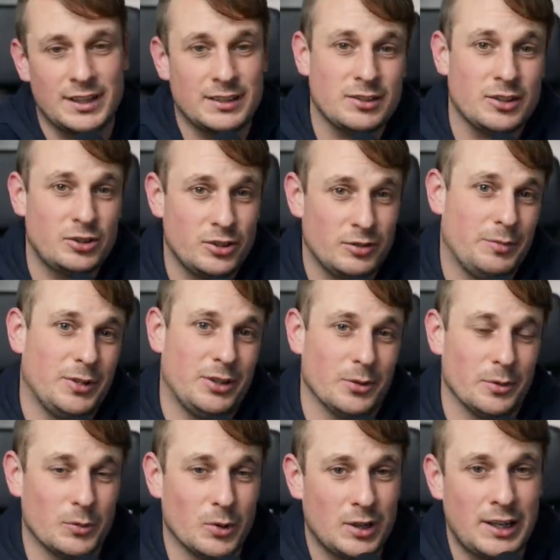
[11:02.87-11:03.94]
thinks I should be
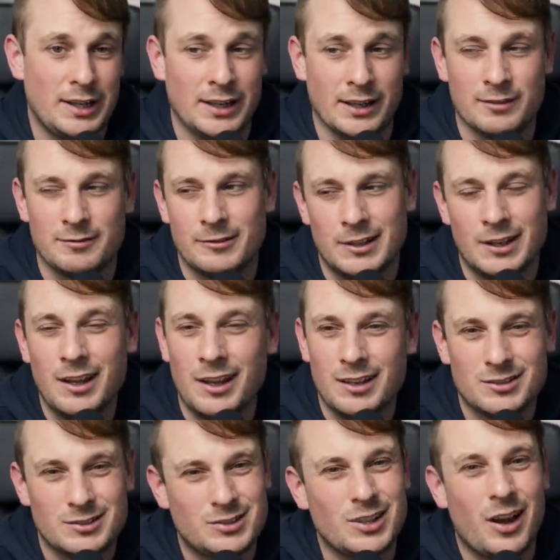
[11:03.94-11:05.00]
doing more cleaning.
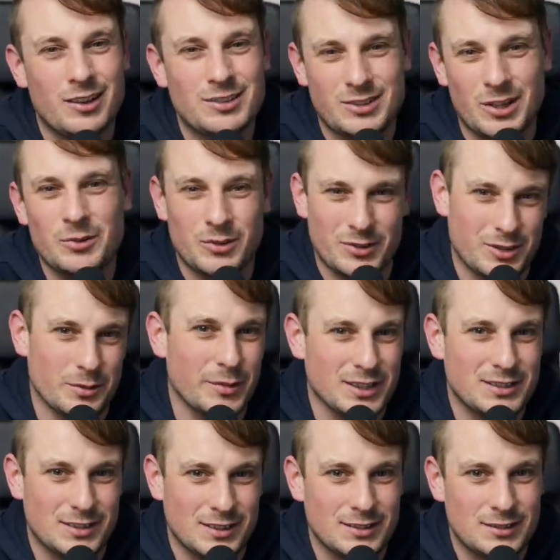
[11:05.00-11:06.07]
So, so does the
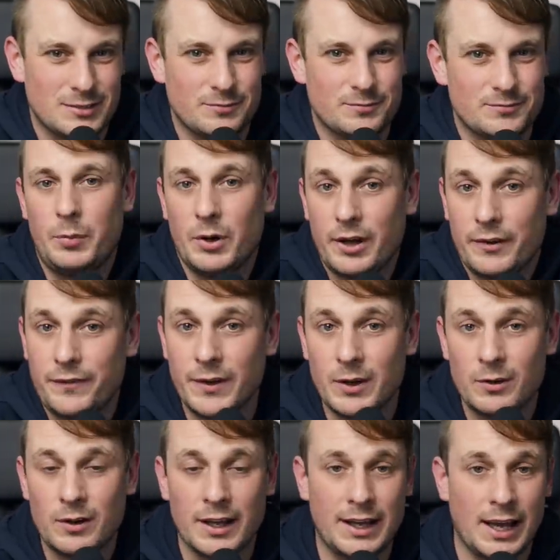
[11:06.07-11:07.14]
missus. But I
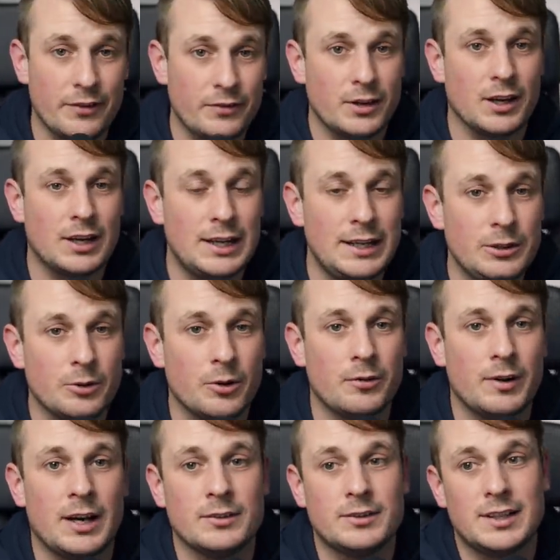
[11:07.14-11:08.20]
feel like having our cleaner
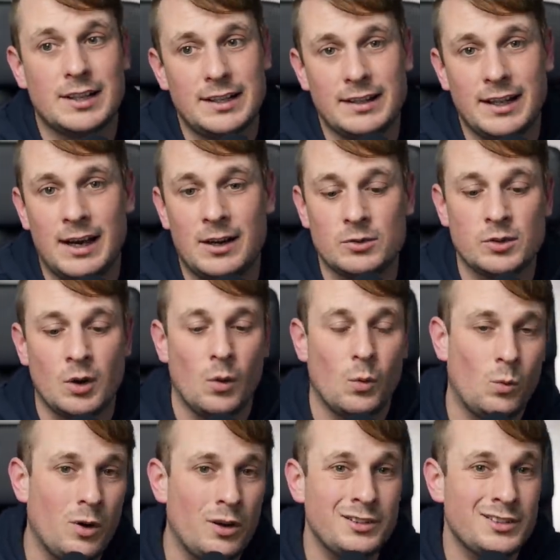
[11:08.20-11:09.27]
around to clean the house,
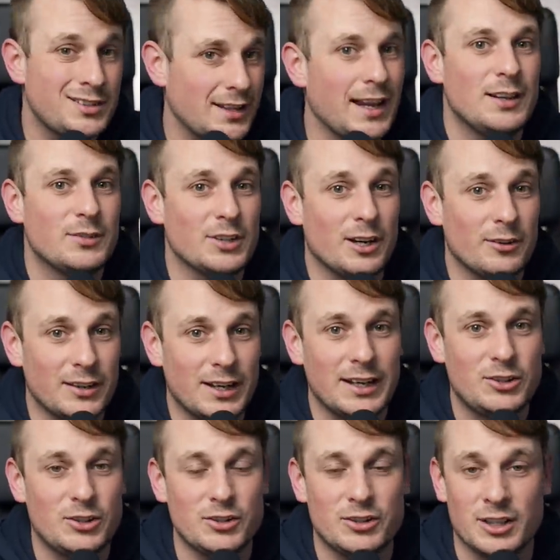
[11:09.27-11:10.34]
one, saves our
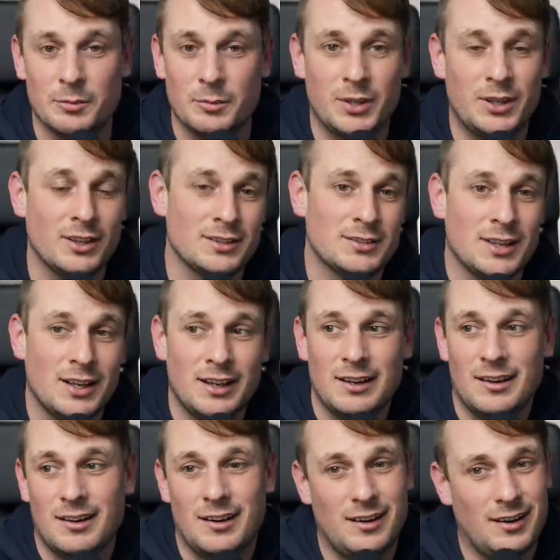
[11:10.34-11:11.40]
relationship because
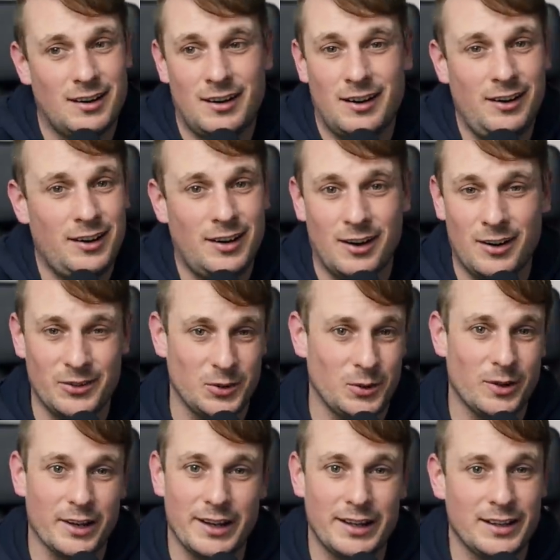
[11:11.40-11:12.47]
I can't do
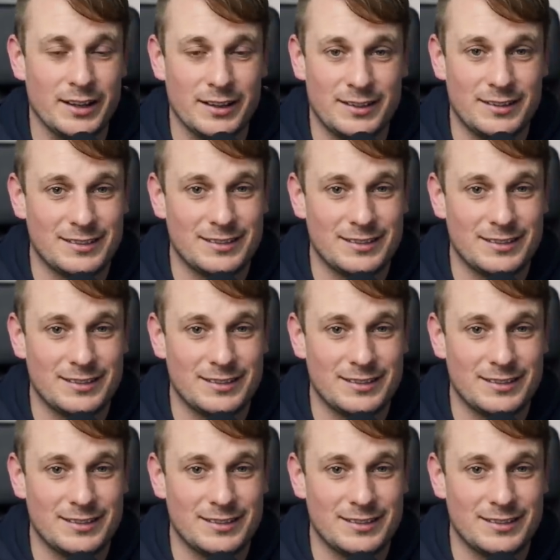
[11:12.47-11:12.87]
cleaning.